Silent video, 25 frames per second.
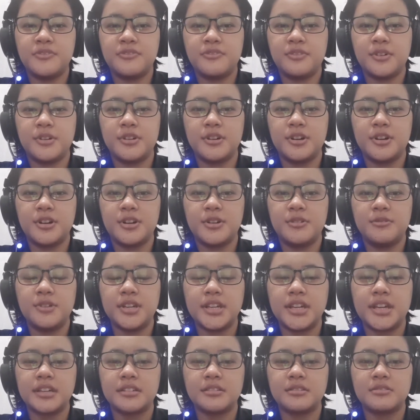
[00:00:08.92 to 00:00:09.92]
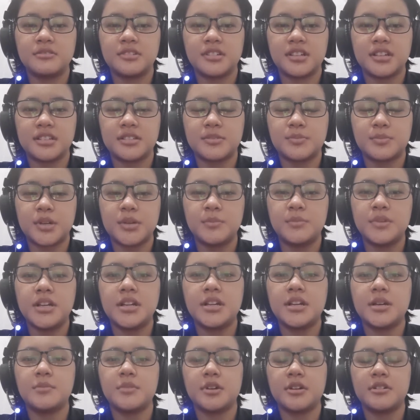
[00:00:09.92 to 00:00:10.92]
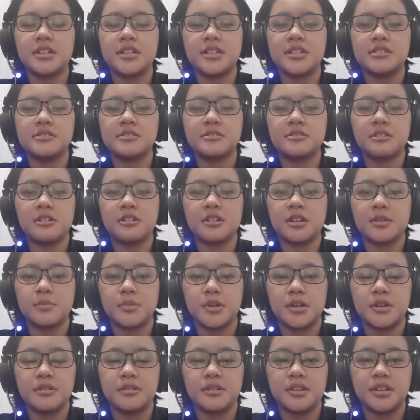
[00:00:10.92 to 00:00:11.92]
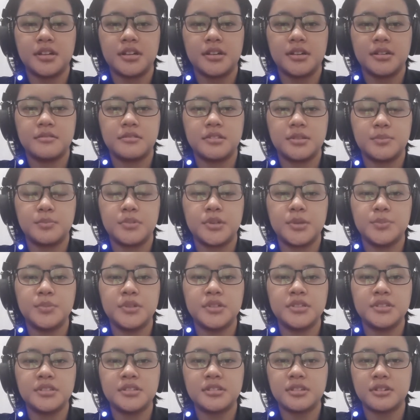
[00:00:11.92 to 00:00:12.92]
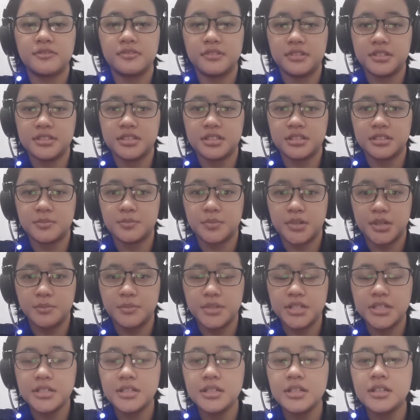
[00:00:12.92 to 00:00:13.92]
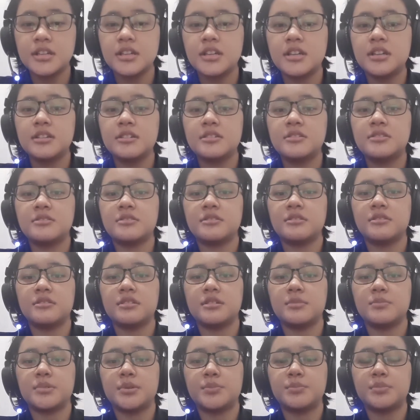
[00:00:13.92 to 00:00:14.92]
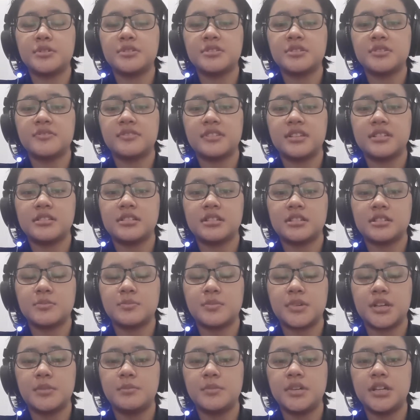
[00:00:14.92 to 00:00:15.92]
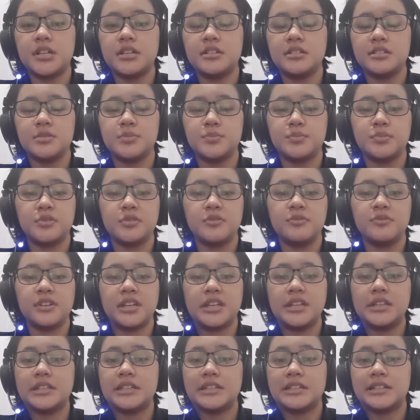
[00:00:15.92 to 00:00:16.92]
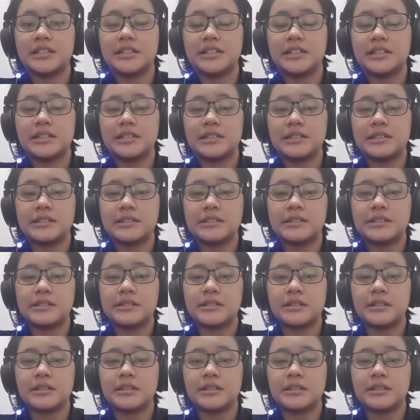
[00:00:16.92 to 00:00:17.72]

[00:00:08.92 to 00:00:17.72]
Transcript: Before we get to the experiment, I'm gonna talk about the purpose of this experiment. The purpose of this experiment is proving the